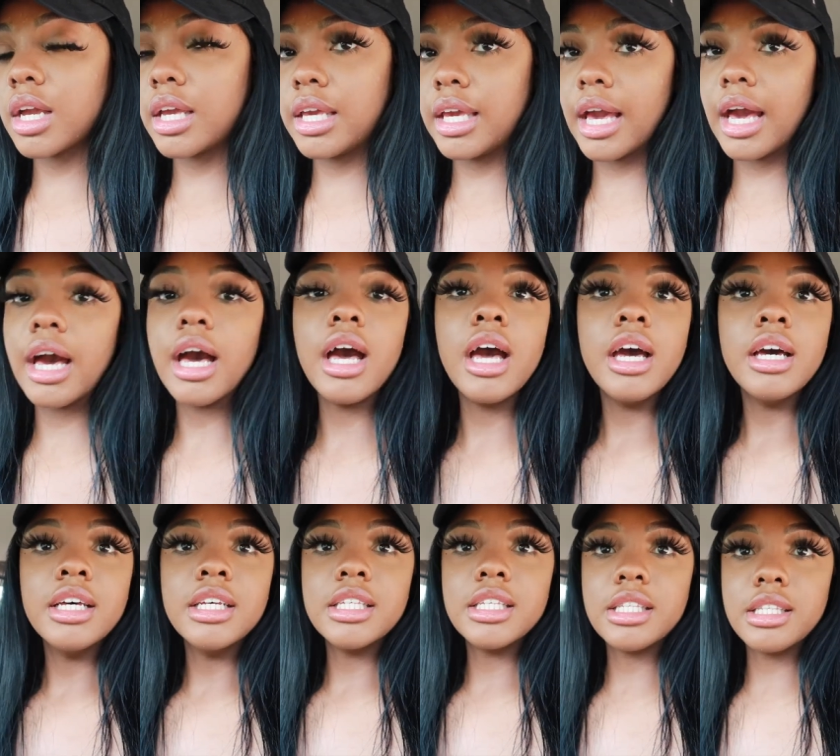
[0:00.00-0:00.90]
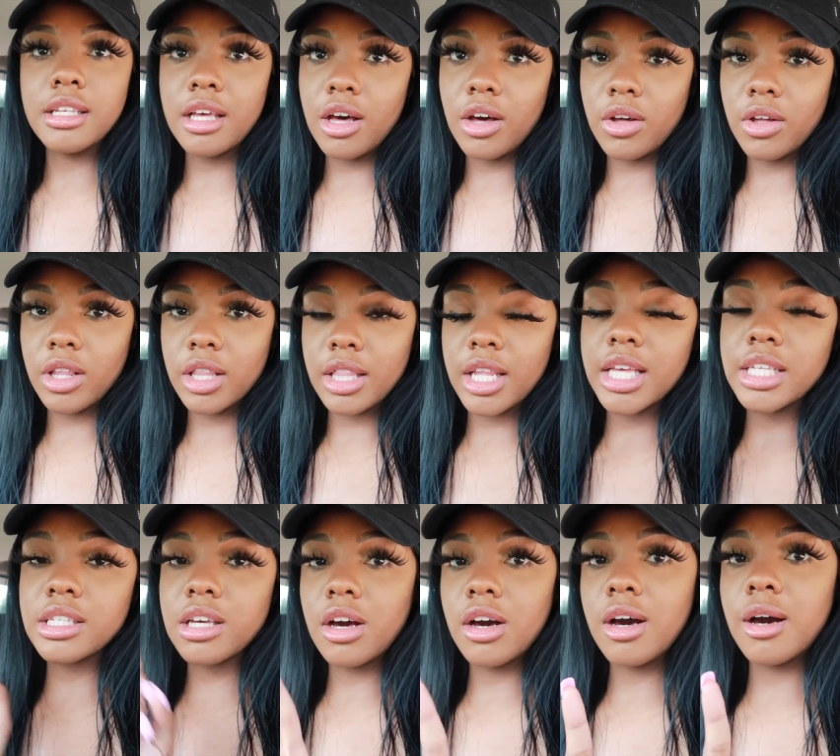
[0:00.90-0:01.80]
yeah so
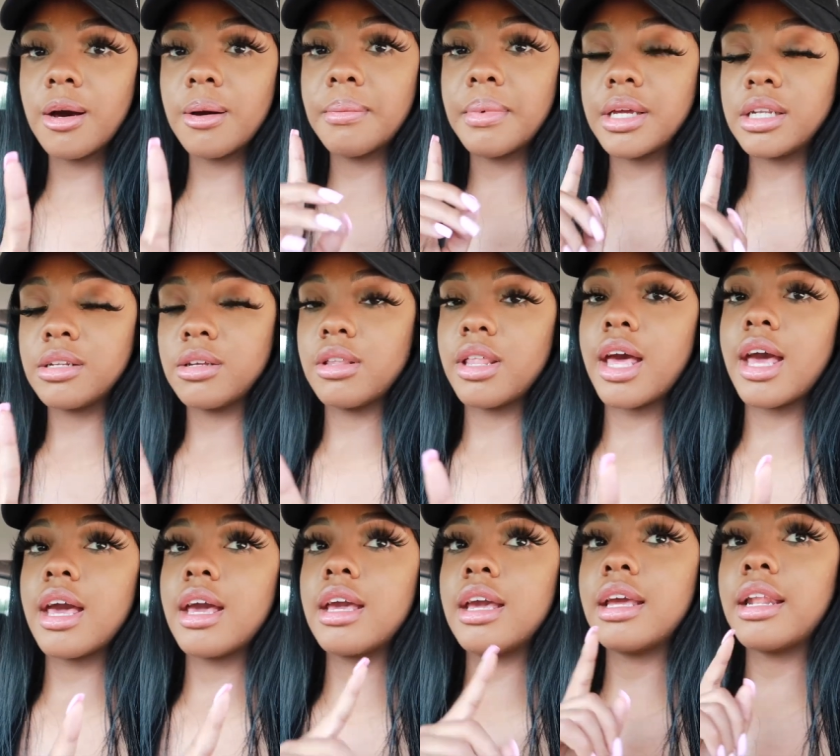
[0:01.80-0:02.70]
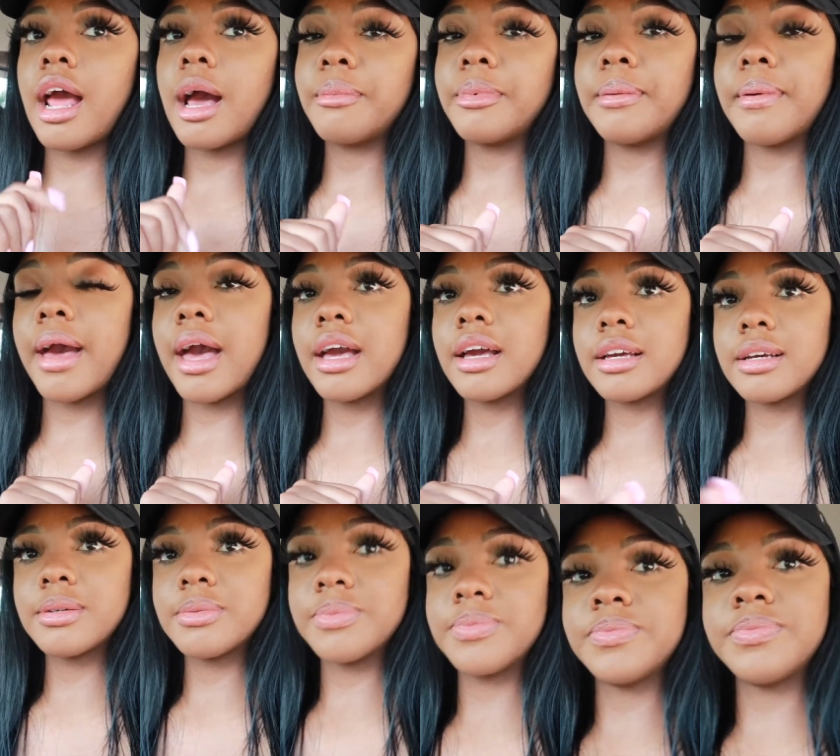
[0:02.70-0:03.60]
let's go home and do that and i'll be back